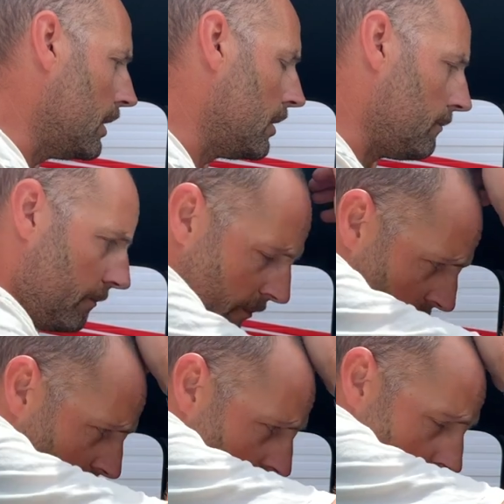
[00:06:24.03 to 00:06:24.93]
um,
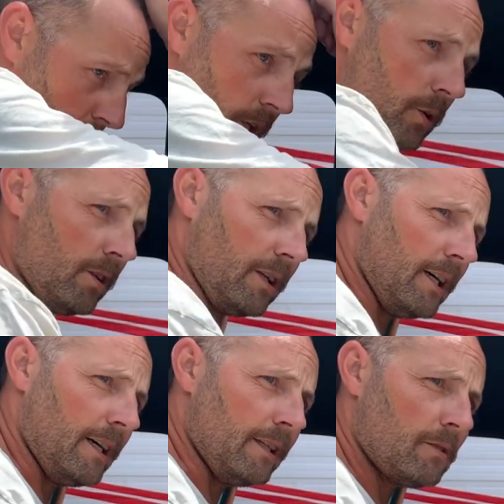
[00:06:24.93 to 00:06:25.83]
be
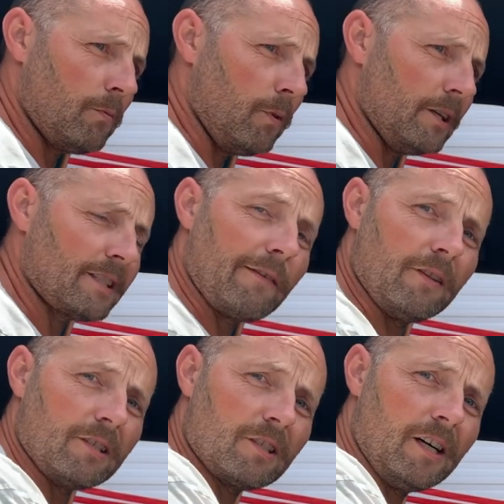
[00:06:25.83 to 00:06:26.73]
utilised whilst
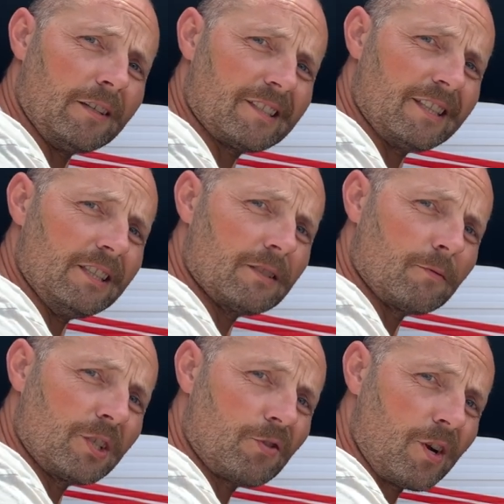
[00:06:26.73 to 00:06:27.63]
having the child seats
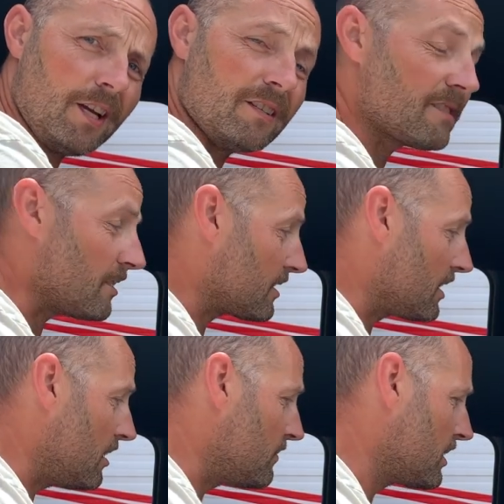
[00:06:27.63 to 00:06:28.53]
restrained at the
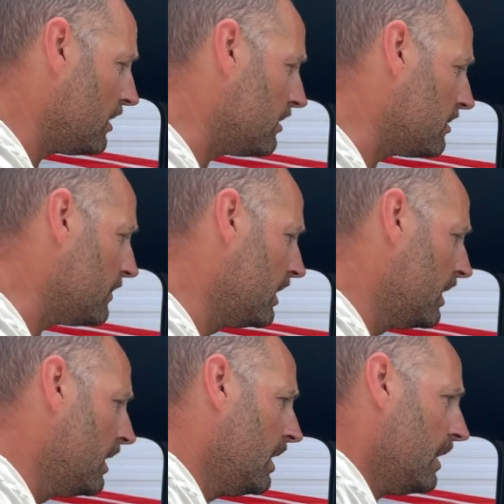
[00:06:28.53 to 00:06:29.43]
same time.
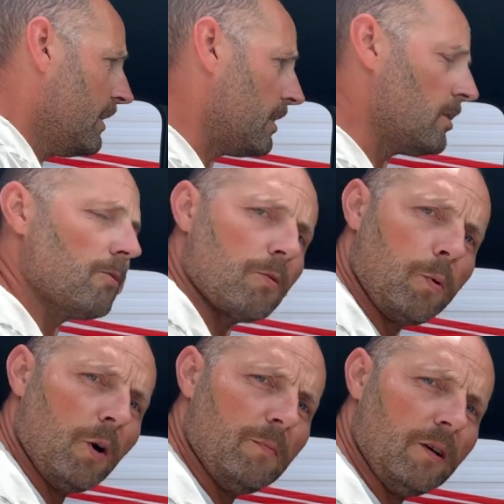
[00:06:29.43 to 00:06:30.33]
Now, don't
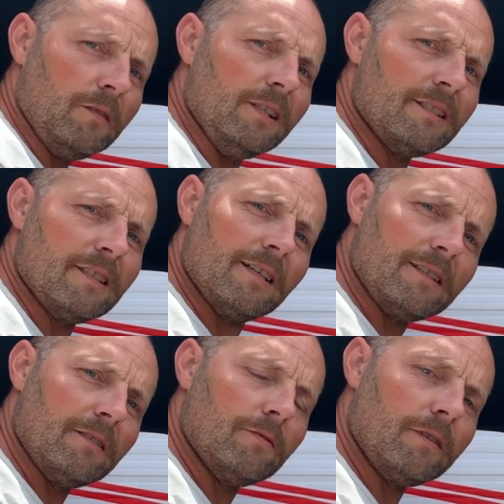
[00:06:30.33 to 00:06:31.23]
quote me on this. I
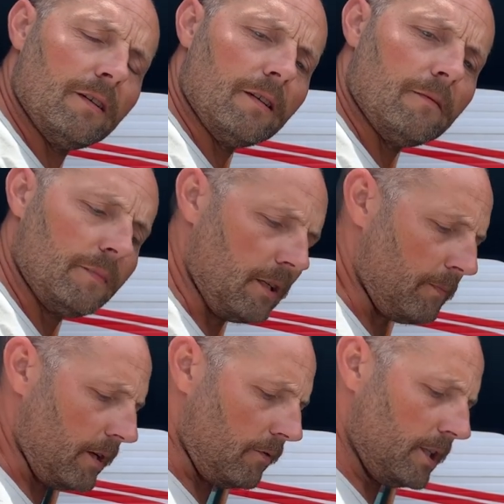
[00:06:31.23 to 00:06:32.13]
did um, did a
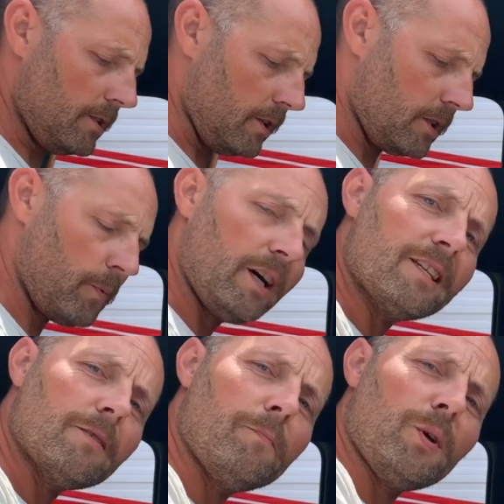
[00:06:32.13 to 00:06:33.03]
bit of research prior
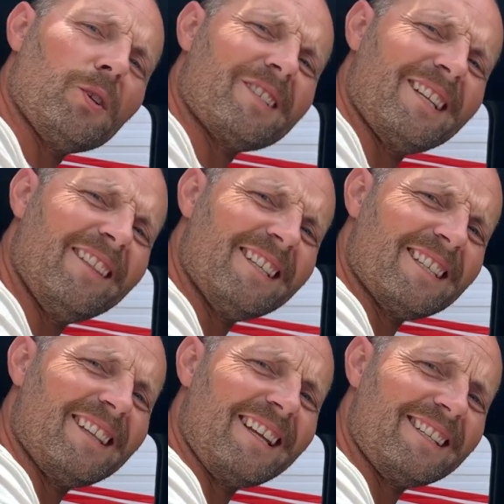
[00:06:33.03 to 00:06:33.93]
to purchasing this,
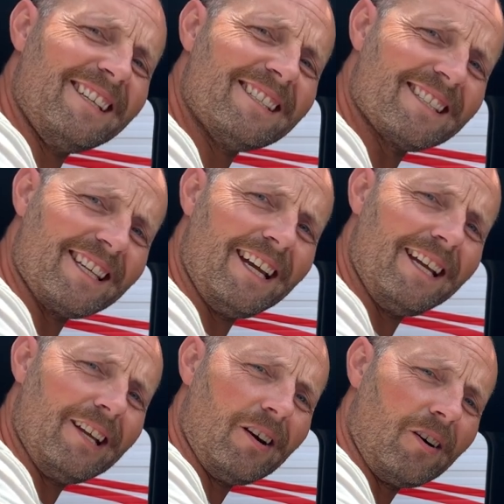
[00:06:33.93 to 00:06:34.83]
and they did say